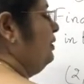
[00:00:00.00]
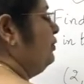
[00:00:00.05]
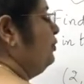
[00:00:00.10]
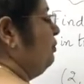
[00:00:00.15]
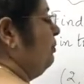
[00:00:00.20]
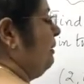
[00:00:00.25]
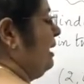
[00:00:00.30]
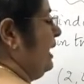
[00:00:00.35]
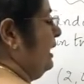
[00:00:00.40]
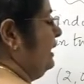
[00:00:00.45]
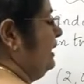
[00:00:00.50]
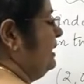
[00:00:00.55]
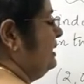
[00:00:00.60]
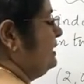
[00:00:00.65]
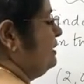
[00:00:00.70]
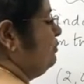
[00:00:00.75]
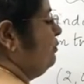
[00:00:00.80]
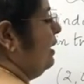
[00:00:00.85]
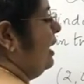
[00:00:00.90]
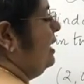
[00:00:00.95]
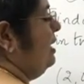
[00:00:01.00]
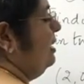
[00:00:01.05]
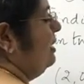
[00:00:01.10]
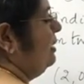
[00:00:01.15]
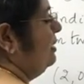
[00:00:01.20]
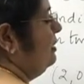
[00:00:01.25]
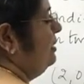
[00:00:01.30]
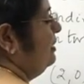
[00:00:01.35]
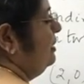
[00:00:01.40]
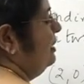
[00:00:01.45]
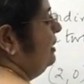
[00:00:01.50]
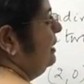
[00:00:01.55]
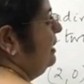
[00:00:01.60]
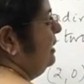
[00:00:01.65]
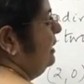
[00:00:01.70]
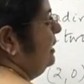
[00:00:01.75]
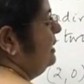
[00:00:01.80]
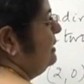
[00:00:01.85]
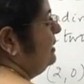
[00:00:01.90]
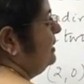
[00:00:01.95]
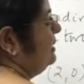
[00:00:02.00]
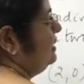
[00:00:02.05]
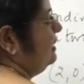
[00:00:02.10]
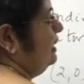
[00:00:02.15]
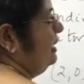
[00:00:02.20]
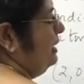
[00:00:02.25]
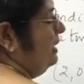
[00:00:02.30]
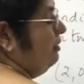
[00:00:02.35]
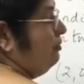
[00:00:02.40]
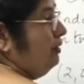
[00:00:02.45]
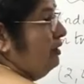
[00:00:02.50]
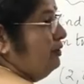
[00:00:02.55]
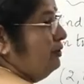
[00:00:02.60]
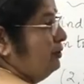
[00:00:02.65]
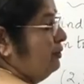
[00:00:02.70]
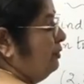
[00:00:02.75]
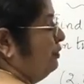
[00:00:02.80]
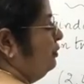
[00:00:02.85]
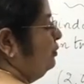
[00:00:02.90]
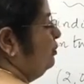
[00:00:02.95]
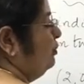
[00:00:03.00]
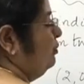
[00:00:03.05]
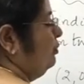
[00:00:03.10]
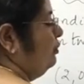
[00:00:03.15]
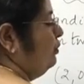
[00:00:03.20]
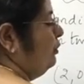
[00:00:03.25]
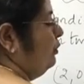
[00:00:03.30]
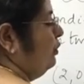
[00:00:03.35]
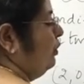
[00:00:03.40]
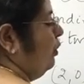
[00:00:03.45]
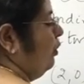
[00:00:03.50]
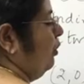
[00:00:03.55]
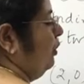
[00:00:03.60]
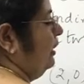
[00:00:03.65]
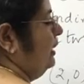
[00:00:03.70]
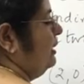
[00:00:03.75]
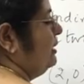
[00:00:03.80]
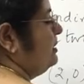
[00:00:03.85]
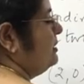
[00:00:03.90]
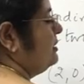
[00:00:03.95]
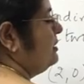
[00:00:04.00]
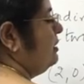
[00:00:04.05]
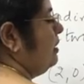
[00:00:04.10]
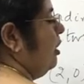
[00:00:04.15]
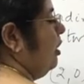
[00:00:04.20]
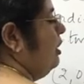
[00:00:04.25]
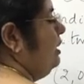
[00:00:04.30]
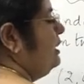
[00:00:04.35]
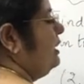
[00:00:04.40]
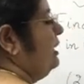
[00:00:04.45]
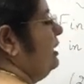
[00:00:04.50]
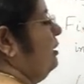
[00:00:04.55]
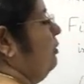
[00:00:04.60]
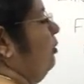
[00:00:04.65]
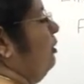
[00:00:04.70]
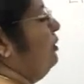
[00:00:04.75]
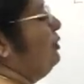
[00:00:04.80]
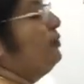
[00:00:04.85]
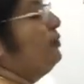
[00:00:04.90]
minus 1. Is it equal to 2? No, it is not equal to